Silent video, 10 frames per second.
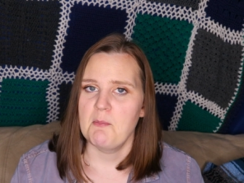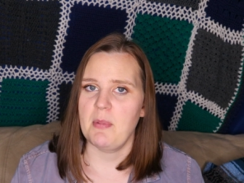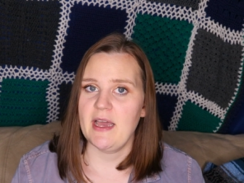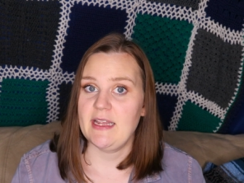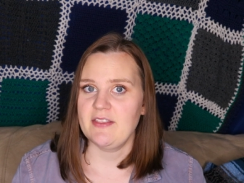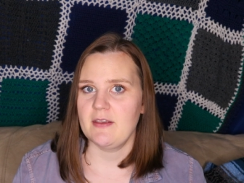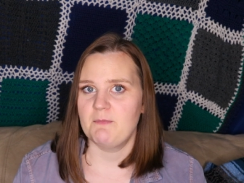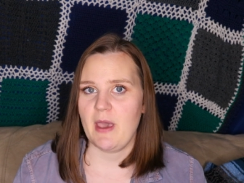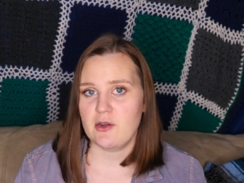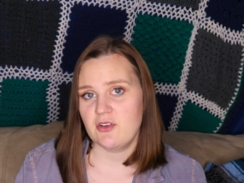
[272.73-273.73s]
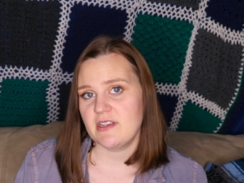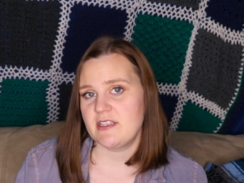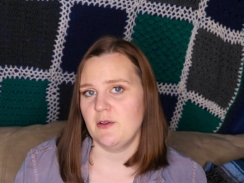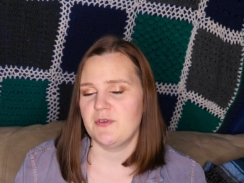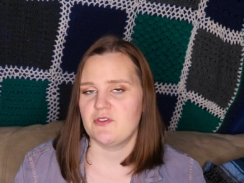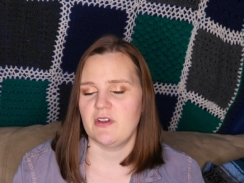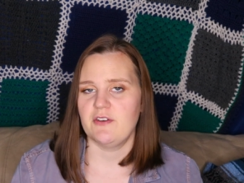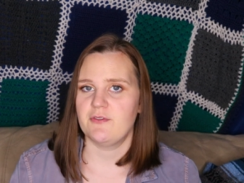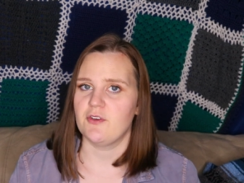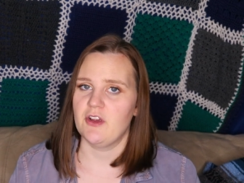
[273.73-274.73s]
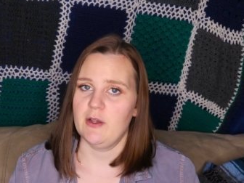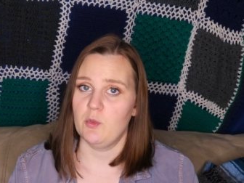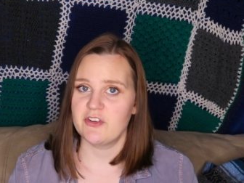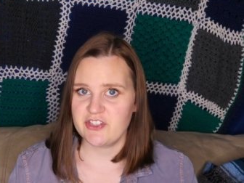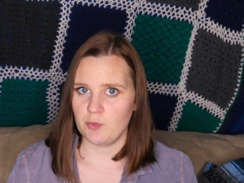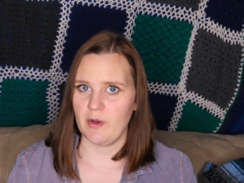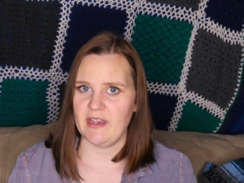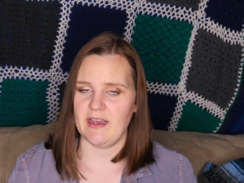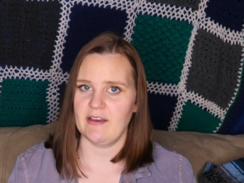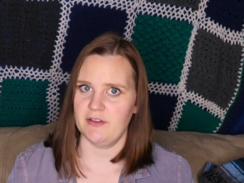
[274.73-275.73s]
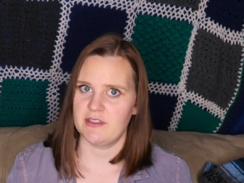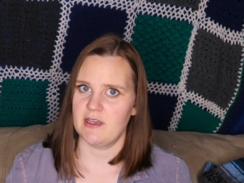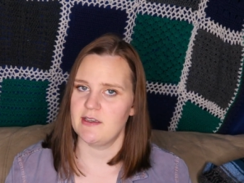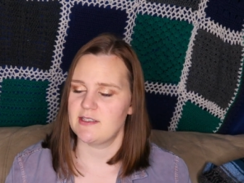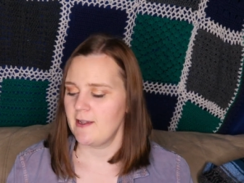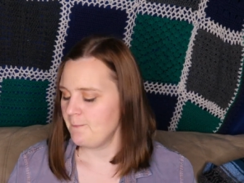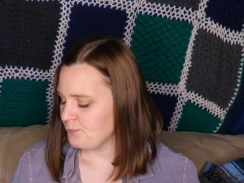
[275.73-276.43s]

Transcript: But the pattern itself is written for a worsted weight adult size